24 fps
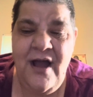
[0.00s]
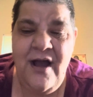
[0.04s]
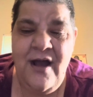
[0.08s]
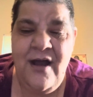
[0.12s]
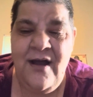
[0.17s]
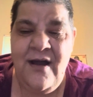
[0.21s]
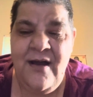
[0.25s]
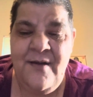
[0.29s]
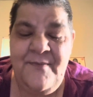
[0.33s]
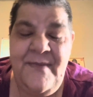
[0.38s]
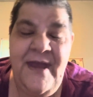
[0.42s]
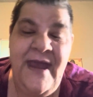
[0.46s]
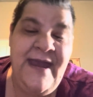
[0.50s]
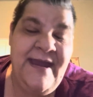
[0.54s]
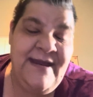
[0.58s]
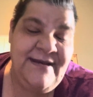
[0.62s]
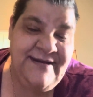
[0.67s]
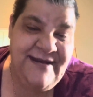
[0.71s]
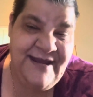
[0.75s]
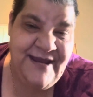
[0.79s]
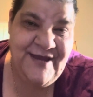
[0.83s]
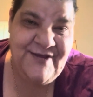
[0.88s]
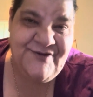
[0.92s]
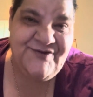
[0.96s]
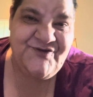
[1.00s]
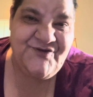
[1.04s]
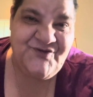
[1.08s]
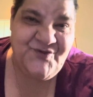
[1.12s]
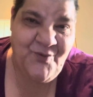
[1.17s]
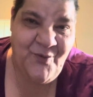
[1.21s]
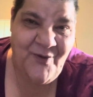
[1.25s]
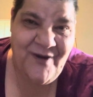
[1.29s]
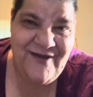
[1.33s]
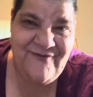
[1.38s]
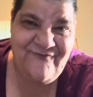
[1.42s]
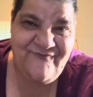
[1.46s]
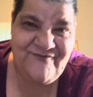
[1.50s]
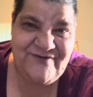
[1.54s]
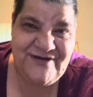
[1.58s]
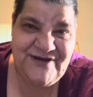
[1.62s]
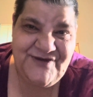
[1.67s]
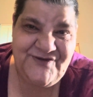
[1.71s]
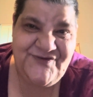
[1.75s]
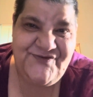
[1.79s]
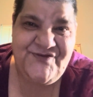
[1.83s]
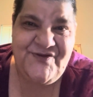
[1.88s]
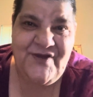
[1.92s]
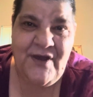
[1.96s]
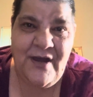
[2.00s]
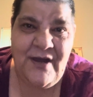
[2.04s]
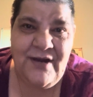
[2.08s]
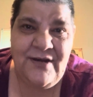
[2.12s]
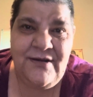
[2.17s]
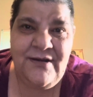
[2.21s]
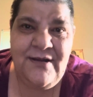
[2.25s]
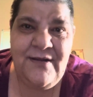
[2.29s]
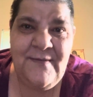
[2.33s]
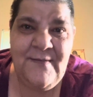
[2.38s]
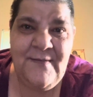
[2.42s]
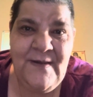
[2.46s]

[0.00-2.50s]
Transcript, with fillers: Um, and he has his wife and his son.